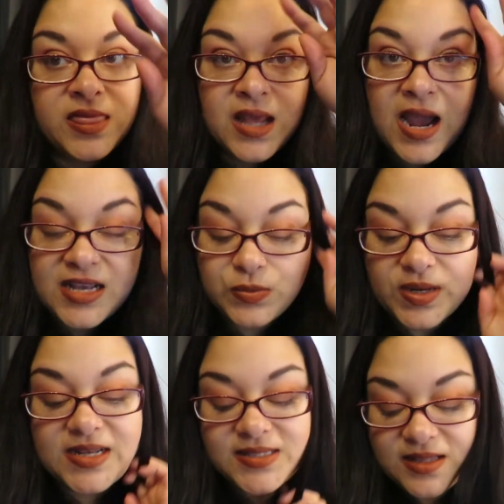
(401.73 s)
Guys,
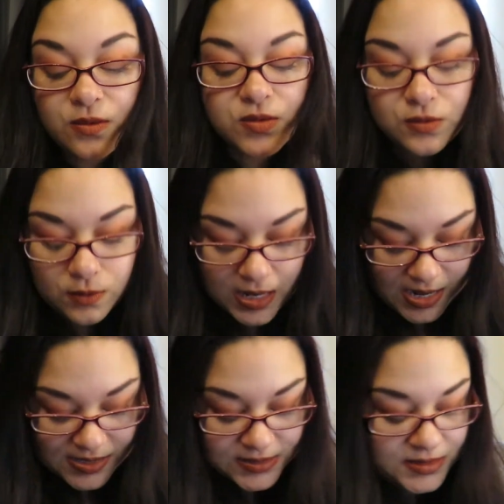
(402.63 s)
when I say there was no
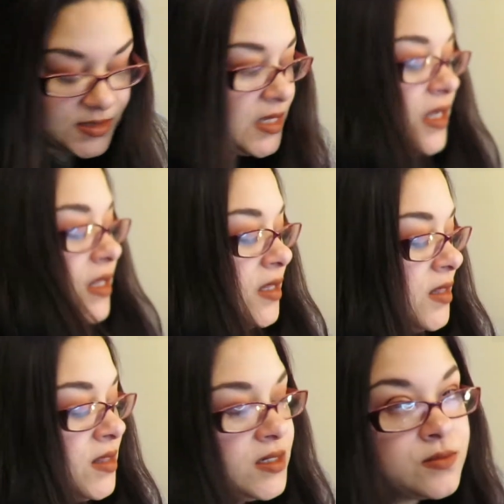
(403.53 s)
lines,
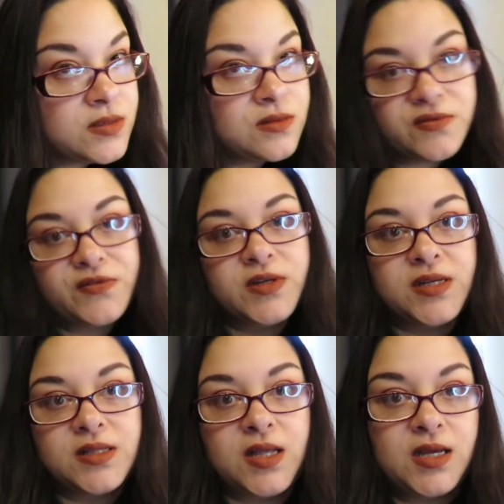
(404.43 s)
there was no
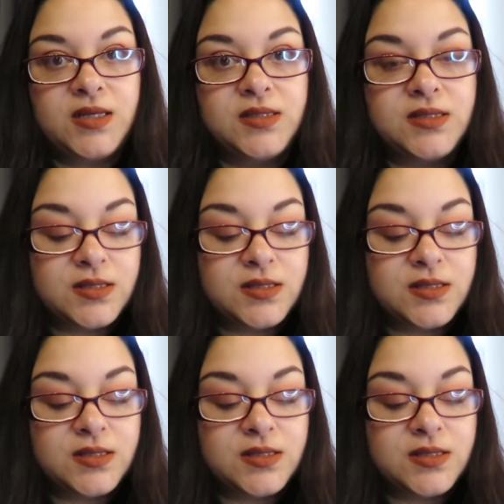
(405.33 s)
freaking lines.